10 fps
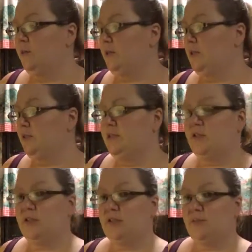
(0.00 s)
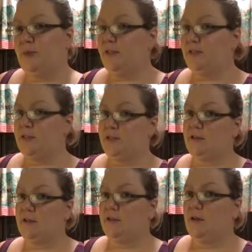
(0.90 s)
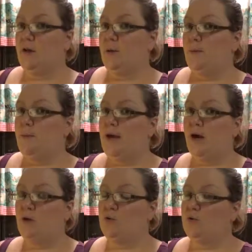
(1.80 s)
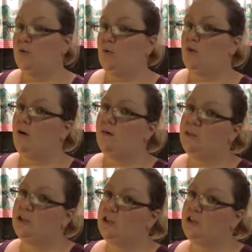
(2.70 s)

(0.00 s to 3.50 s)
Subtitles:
but this is just a basic Mounds or Almond